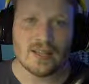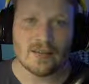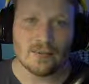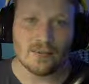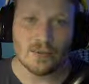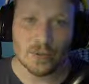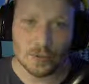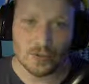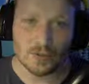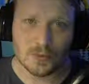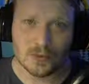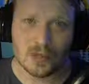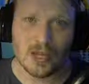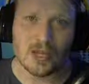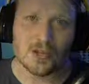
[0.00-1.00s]

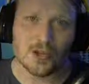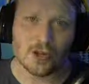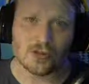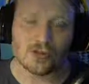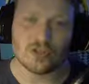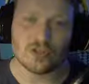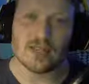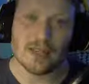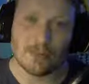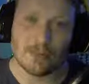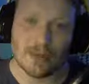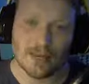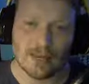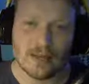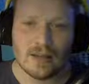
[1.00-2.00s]
usable and not just a gimmick,